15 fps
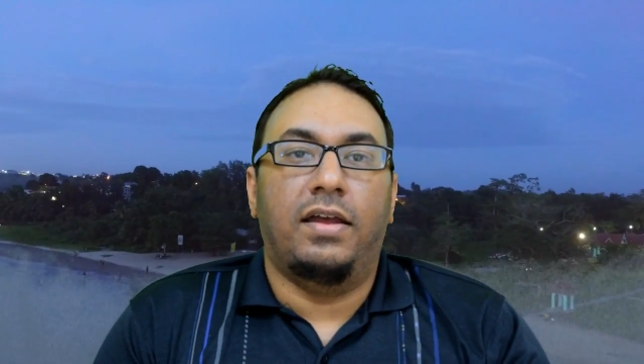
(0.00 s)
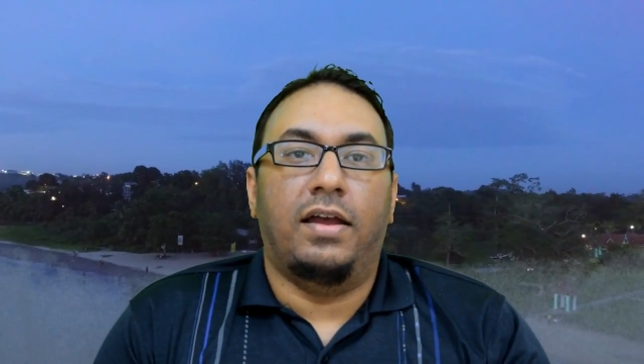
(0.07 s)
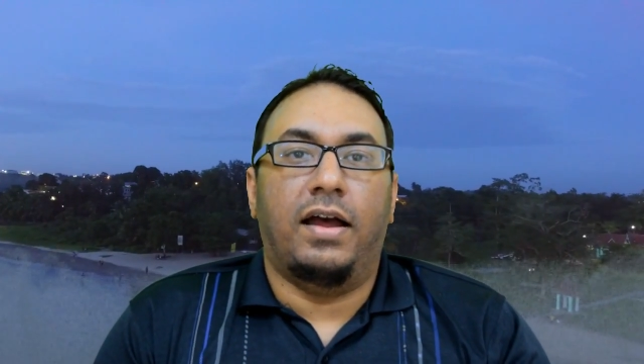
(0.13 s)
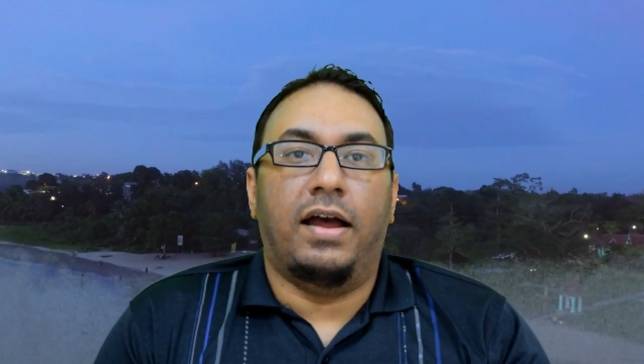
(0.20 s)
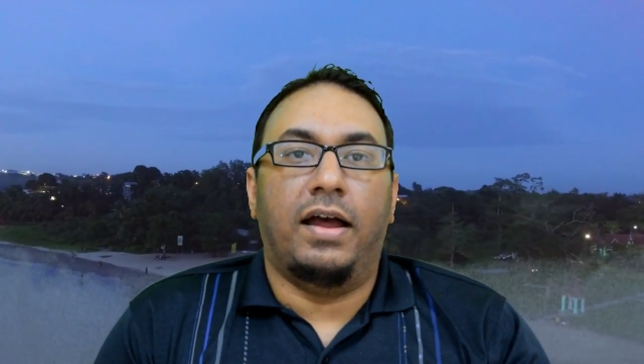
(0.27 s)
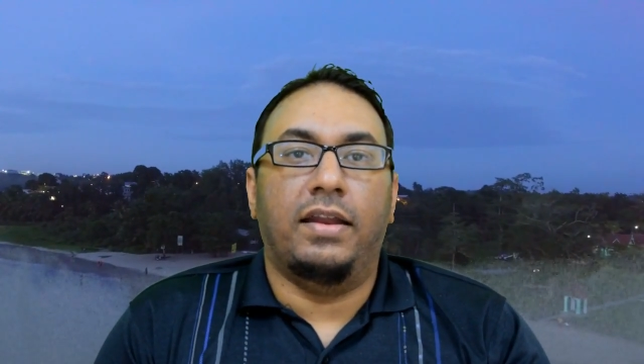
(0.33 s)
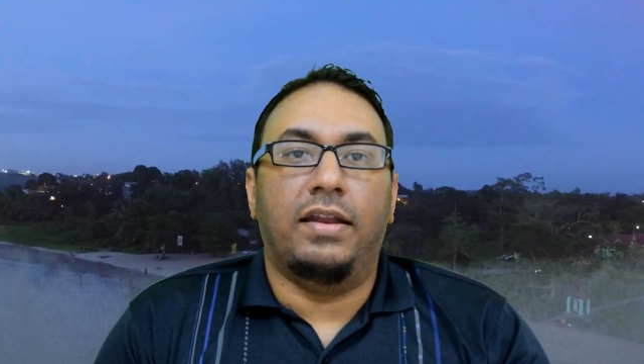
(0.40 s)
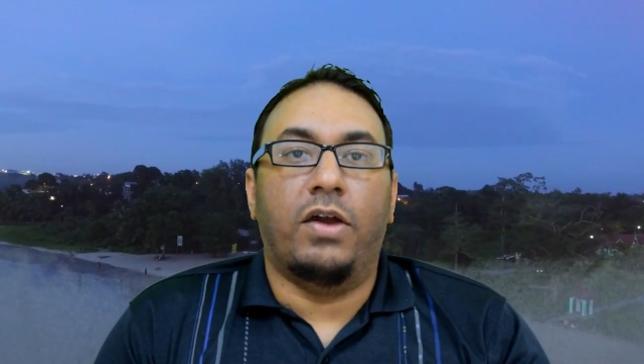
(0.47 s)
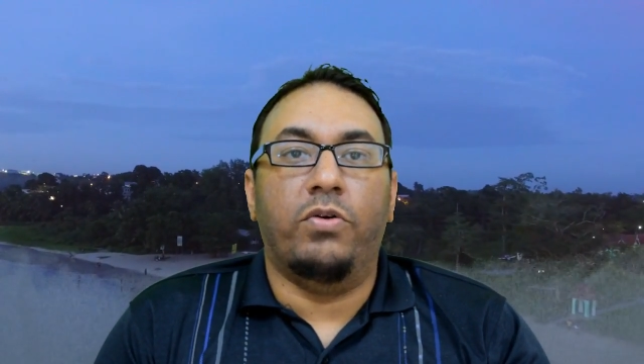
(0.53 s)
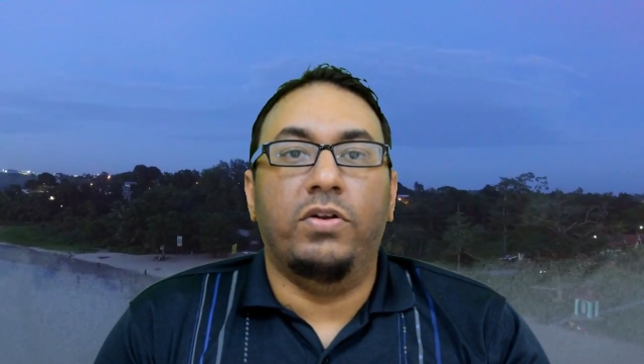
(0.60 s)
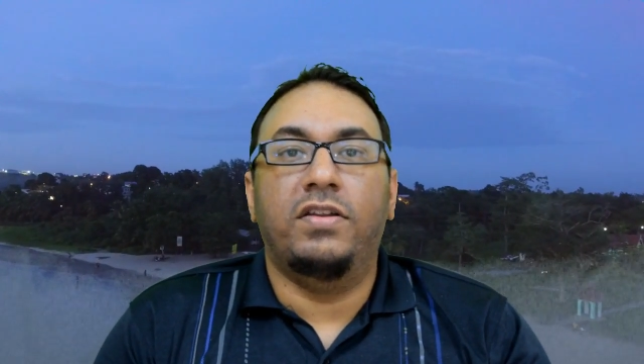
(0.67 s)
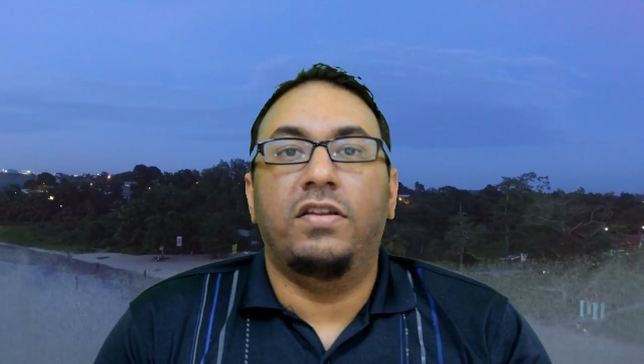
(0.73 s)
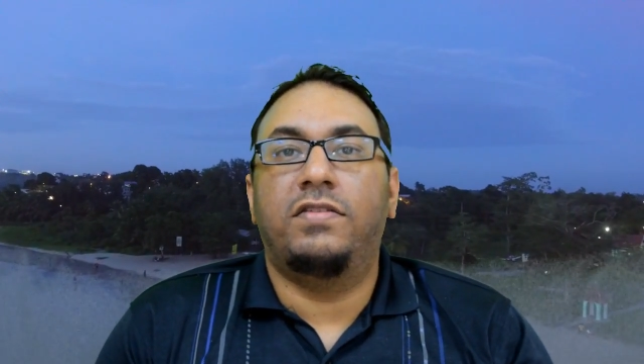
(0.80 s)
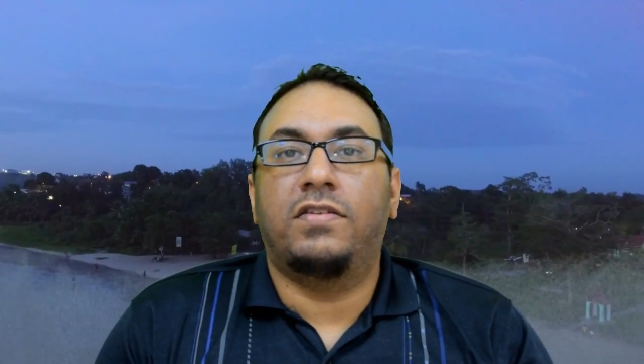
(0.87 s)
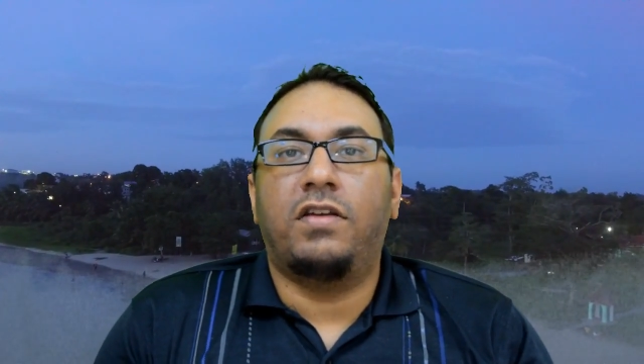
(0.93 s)
And I only
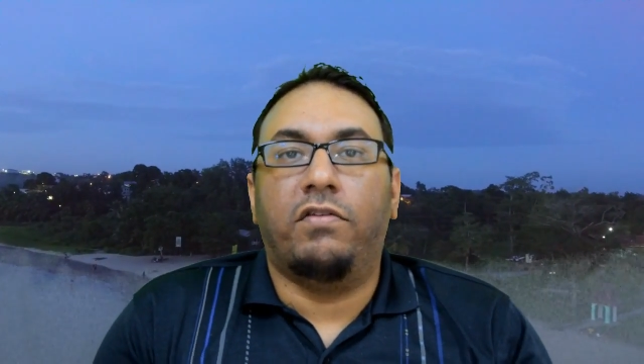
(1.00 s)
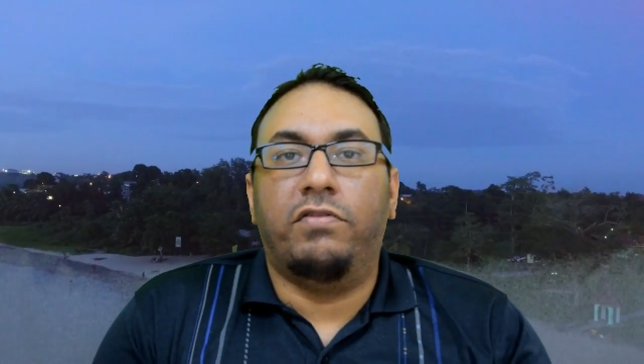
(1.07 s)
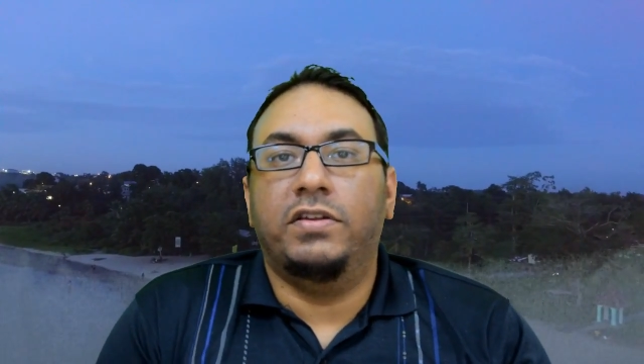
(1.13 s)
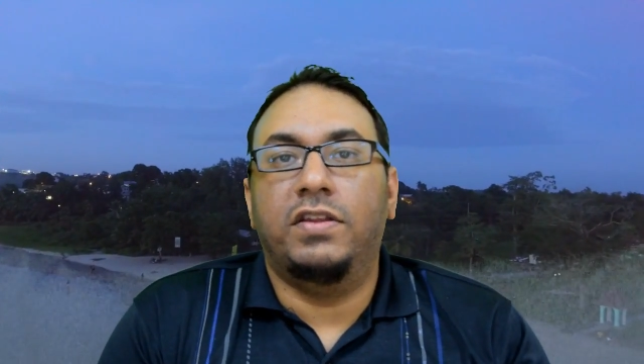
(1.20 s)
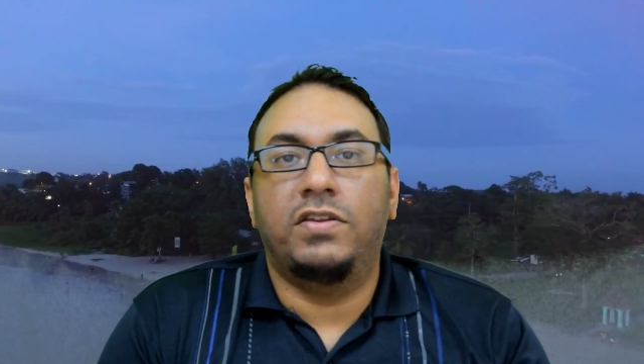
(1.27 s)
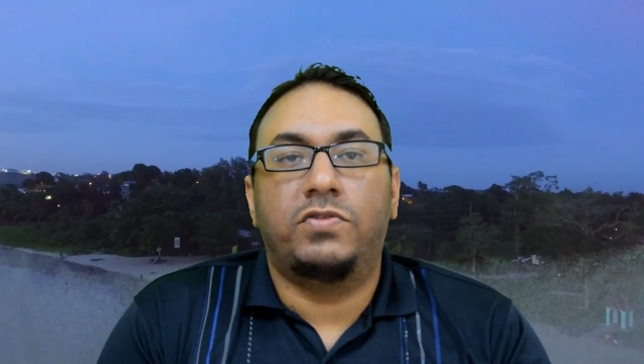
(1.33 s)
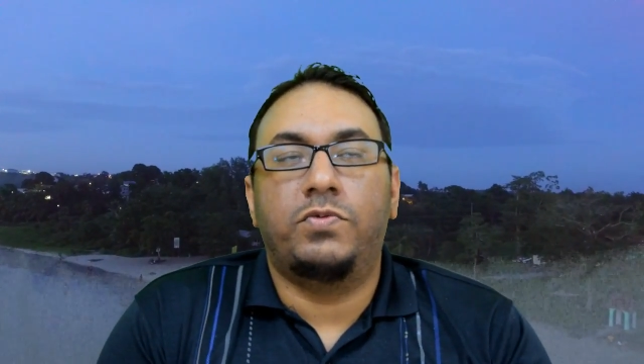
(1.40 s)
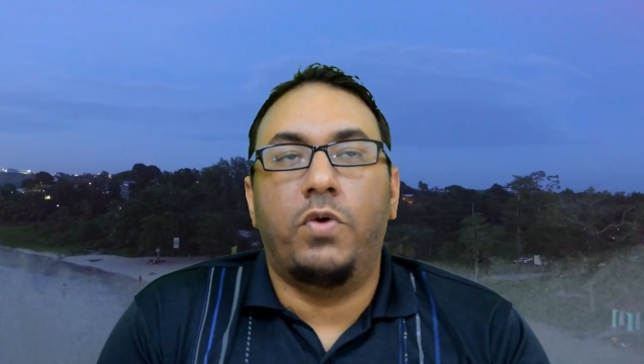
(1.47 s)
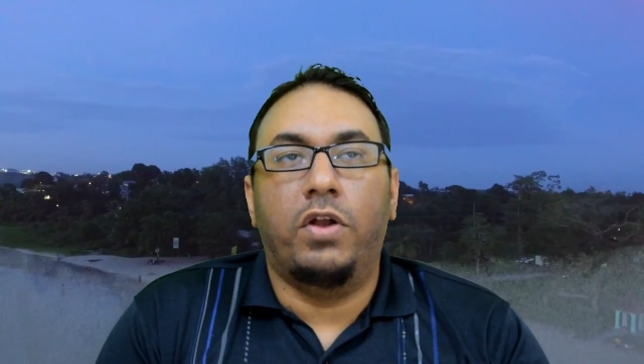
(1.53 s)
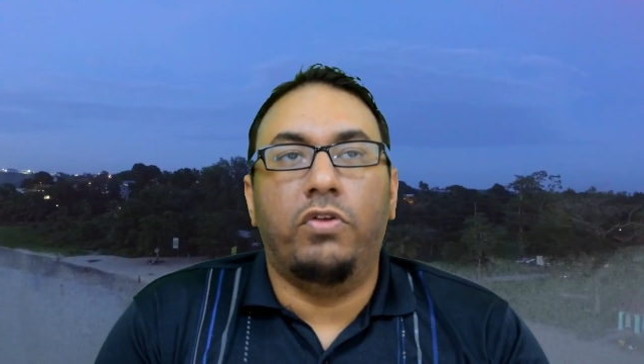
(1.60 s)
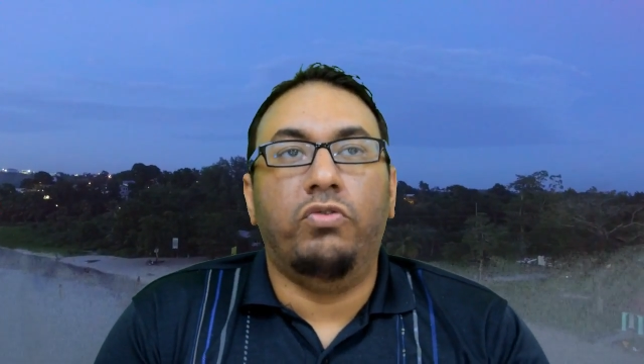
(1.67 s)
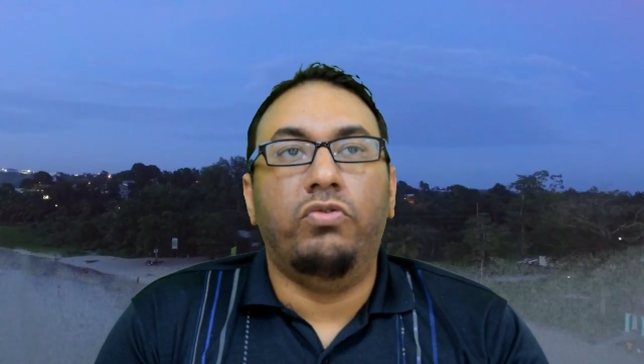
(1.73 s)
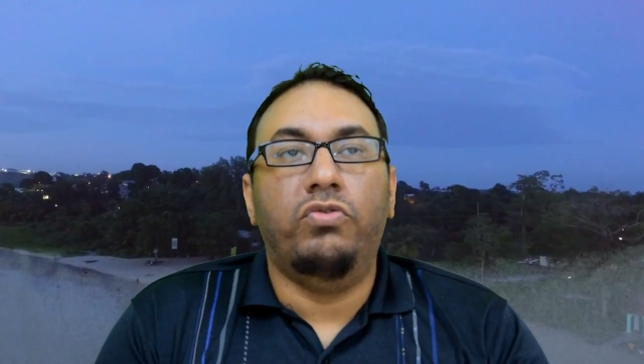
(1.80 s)
discovered this one